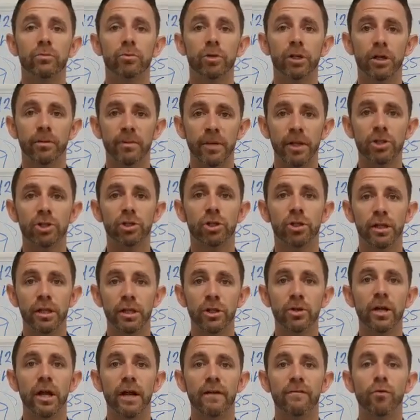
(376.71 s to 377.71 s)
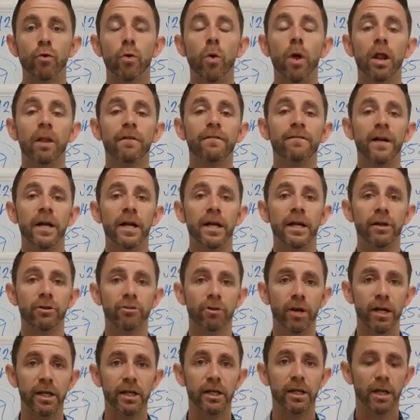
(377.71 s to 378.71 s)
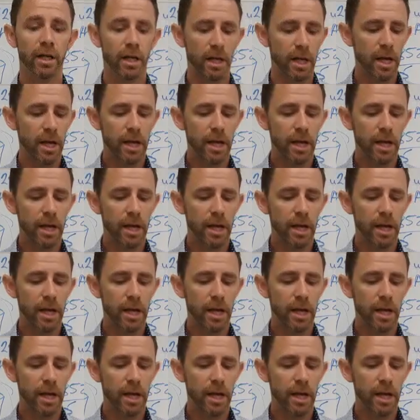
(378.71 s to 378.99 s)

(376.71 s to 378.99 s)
We're going to make sure that you have qualifying credit.